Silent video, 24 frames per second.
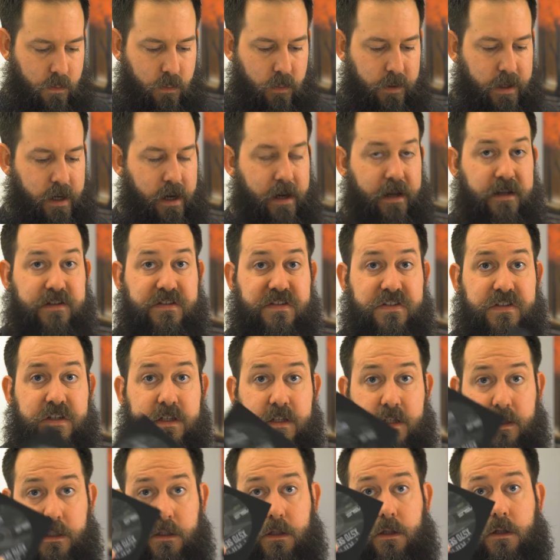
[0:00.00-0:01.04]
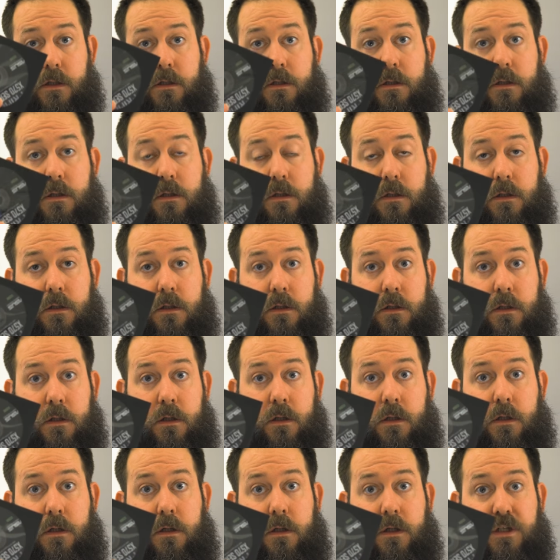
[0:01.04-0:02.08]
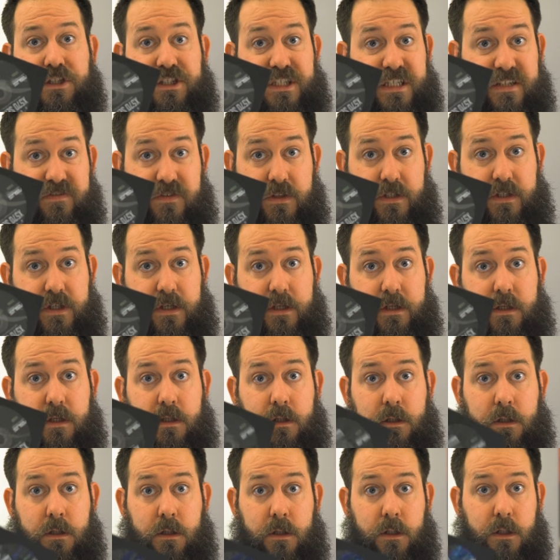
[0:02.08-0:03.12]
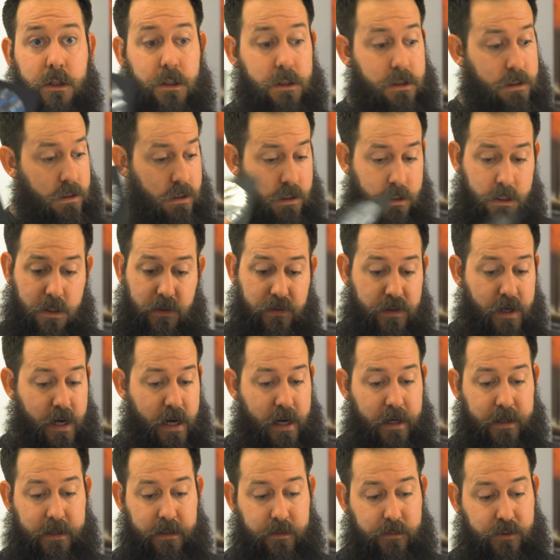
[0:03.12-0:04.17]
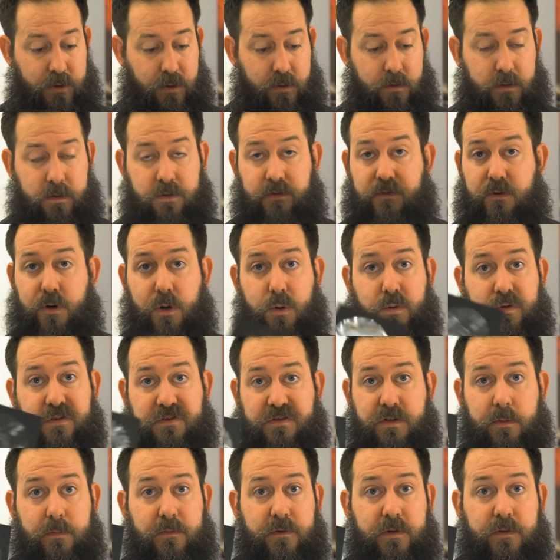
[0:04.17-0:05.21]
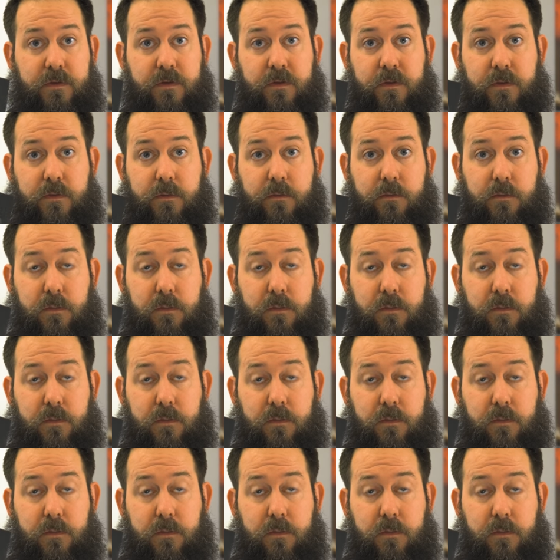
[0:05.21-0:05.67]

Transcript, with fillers: We got a CD, DVD that I could totally throw into something.